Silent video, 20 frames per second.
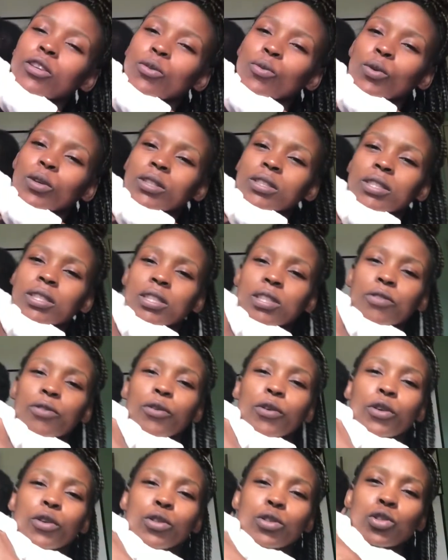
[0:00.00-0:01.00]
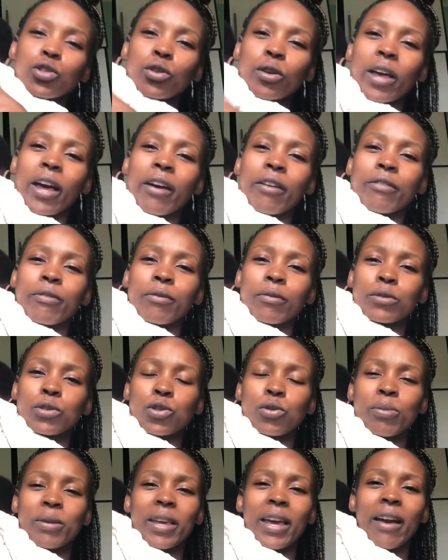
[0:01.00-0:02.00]
want is for you to
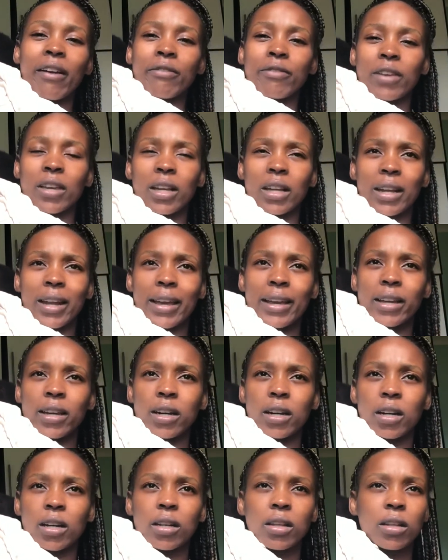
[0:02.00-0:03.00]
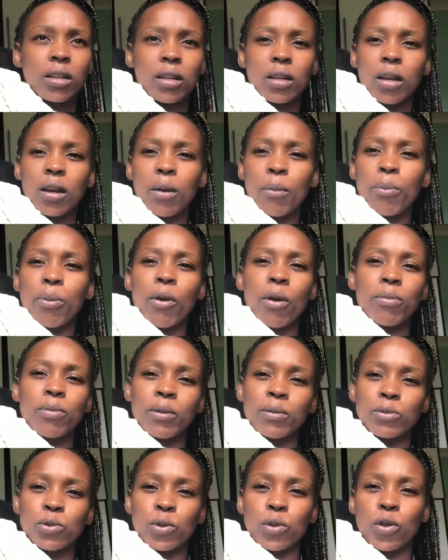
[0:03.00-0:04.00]
be having like problems
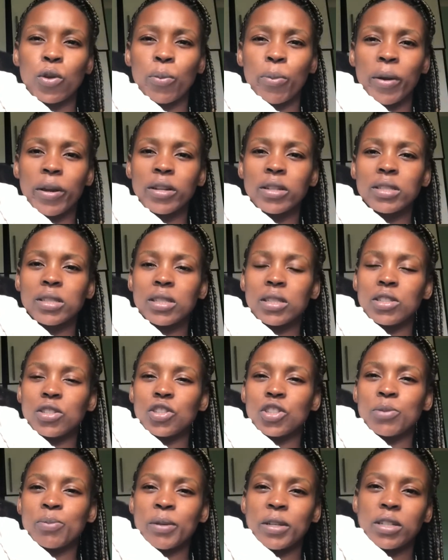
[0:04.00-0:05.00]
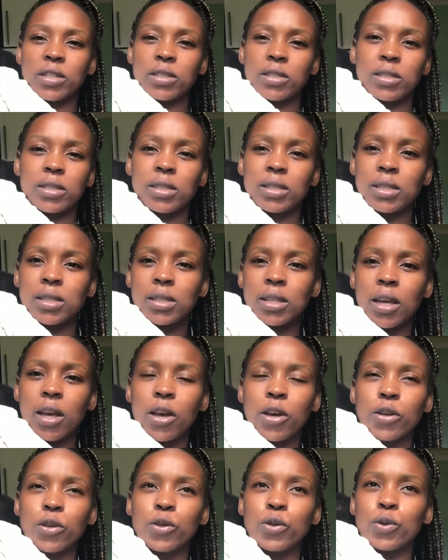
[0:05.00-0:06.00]
with your pregnancy just because
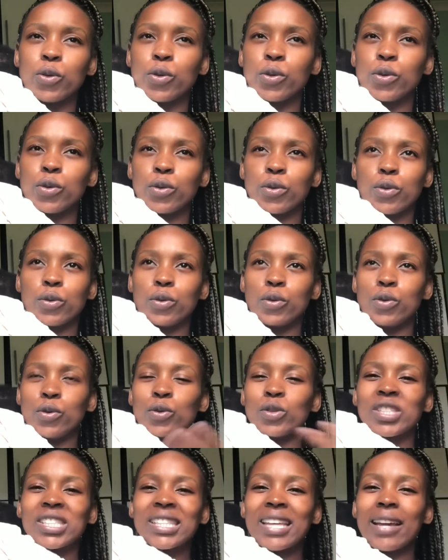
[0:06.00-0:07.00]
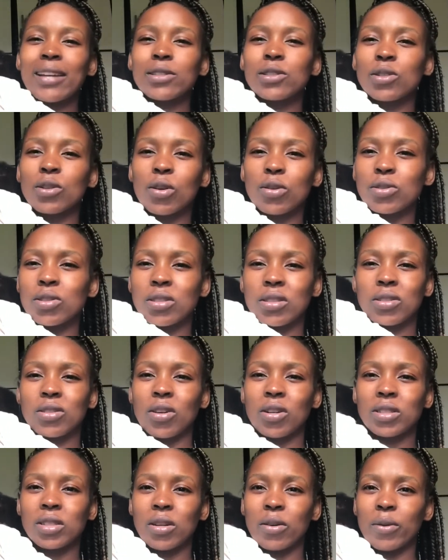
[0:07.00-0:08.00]
you're scared to go to the
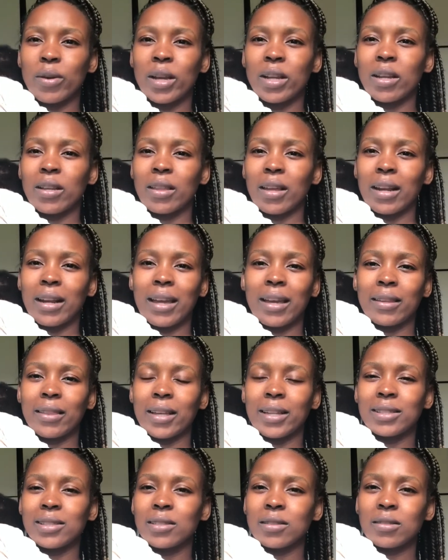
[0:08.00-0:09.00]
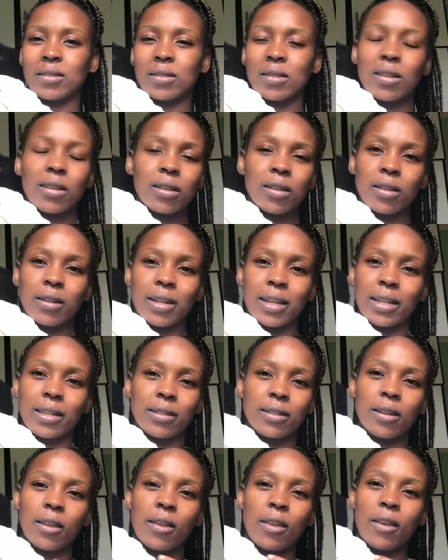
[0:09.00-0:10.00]
doctor or anything like that. Like,
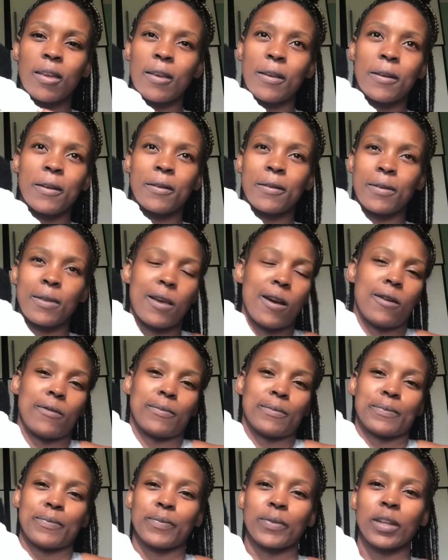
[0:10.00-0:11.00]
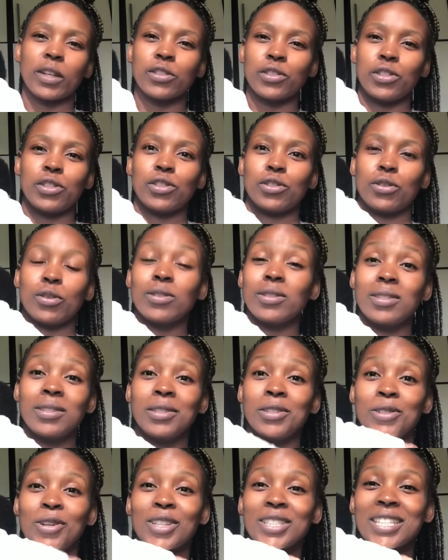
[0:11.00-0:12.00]
yeah, just go to the
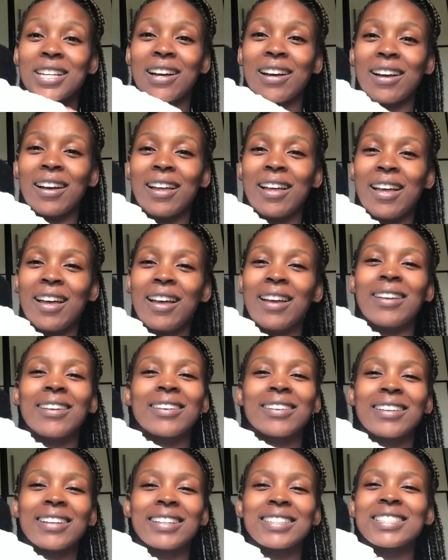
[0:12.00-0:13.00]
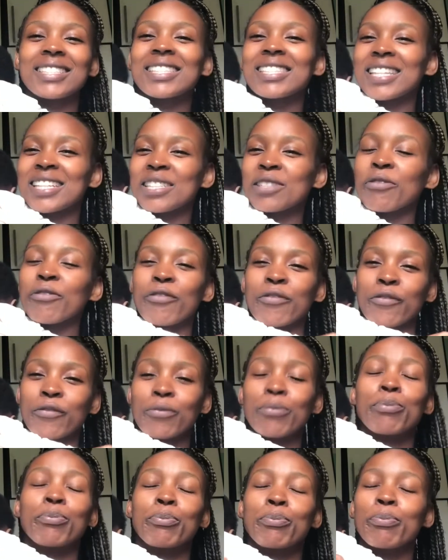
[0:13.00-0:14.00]
doctor. It's
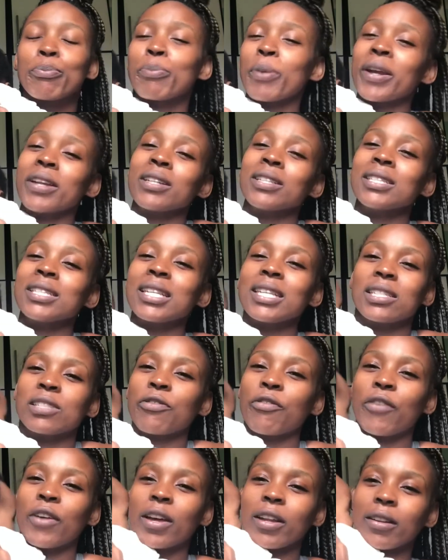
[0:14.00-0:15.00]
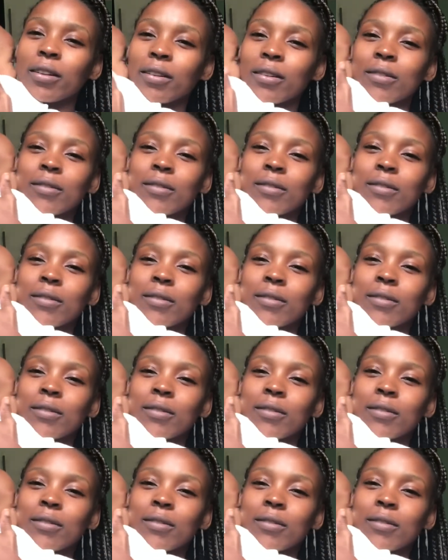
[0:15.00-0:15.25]
pregnancy is fun.